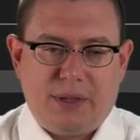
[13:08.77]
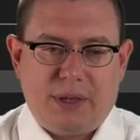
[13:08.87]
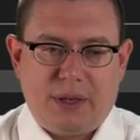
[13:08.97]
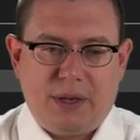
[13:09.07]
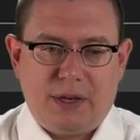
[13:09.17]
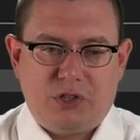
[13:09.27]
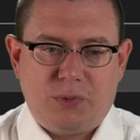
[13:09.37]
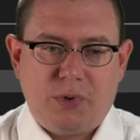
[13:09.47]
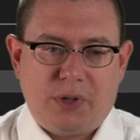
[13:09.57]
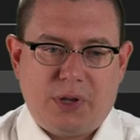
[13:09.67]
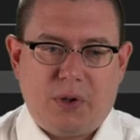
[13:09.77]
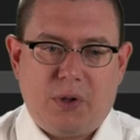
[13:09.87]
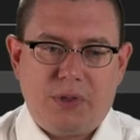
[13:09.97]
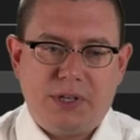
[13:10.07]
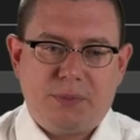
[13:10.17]
I should really
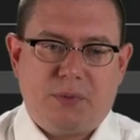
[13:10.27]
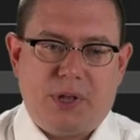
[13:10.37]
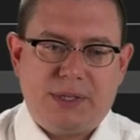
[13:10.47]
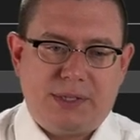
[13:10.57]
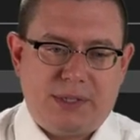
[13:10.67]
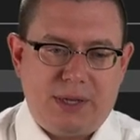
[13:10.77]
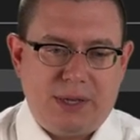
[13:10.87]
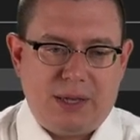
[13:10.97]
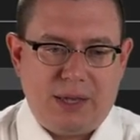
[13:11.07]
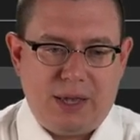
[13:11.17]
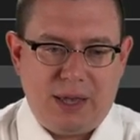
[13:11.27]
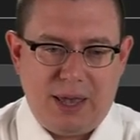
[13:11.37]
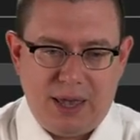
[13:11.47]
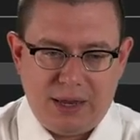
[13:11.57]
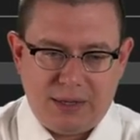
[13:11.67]
call this plus
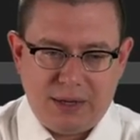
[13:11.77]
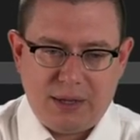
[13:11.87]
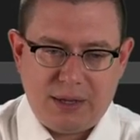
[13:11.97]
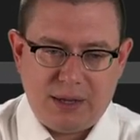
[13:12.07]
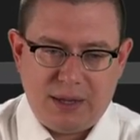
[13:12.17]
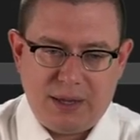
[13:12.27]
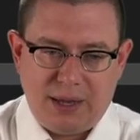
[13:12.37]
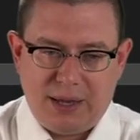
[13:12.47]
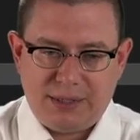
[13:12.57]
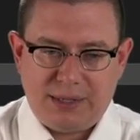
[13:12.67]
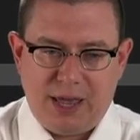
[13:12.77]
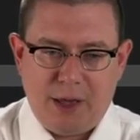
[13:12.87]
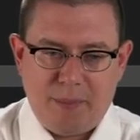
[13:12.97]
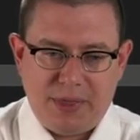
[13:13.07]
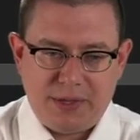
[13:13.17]
N
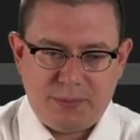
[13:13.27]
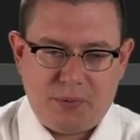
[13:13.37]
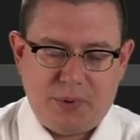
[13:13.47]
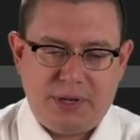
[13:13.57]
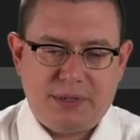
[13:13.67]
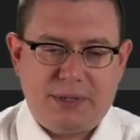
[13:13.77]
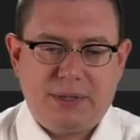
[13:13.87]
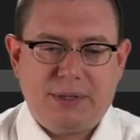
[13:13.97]
SM at this point,